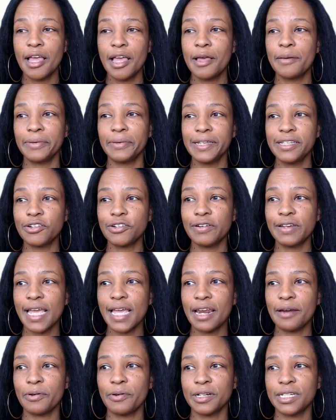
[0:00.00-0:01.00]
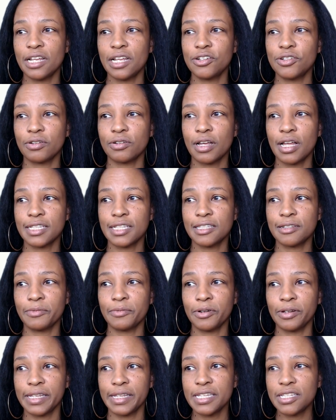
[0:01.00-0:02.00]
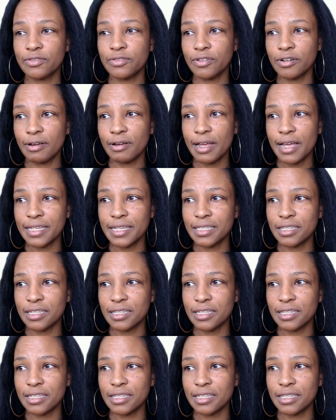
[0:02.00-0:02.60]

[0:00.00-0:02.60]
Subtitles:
Please create a potential customer list for us.